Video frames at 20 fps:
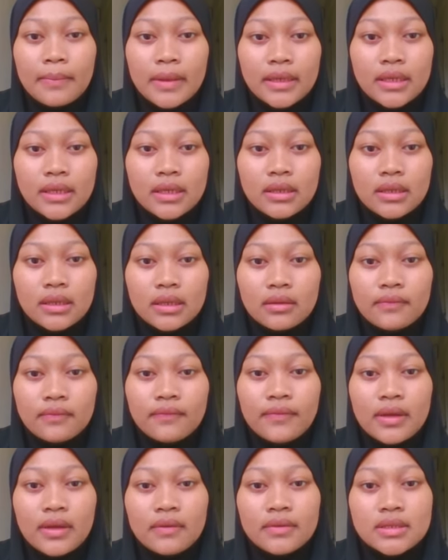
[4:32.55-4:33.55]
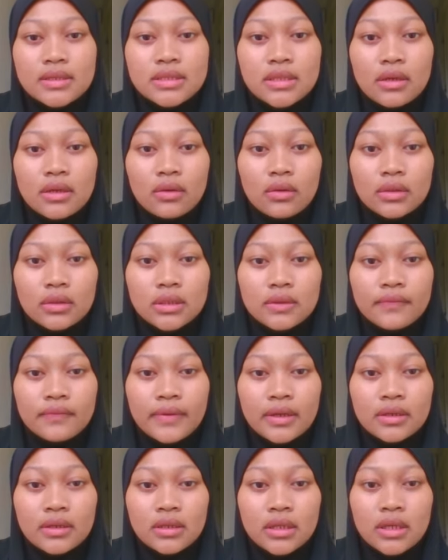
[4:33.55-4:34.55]
making it very stakeholder
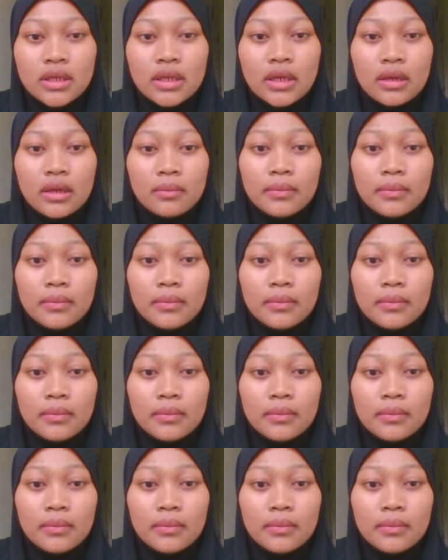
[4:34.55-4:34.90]
friendly,